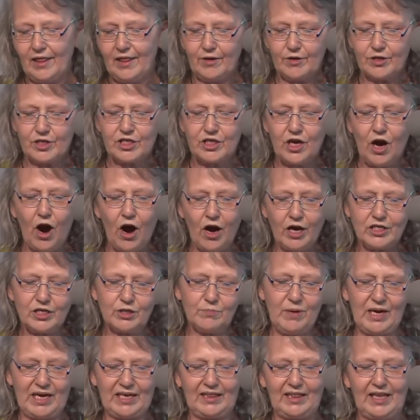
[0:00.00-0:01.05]
There's
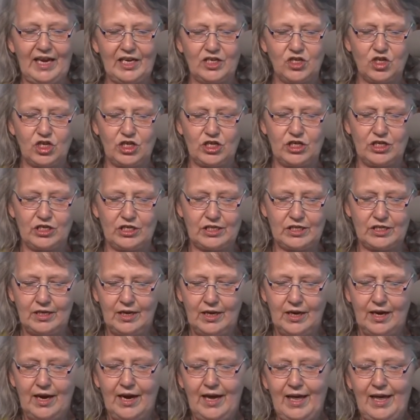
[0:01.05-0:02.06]
cosmic legends.